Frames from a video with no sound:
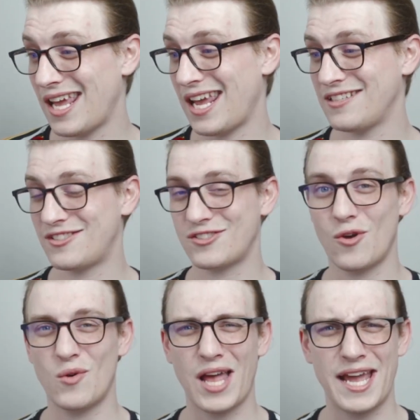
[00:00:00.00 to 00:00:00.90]
And
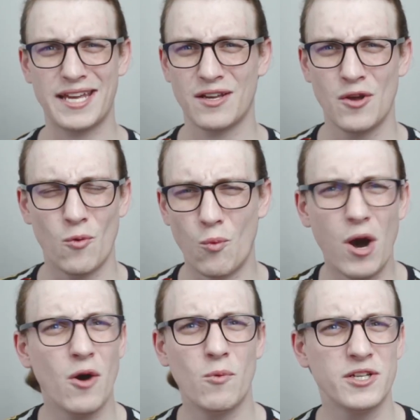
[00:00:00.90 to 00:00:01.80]
so, like,
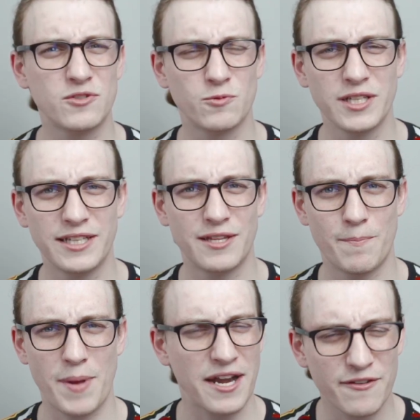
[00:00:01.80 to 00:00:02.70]
what was really the
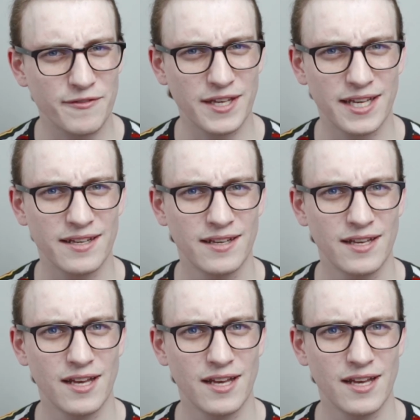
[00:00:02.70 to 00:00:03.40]
benefit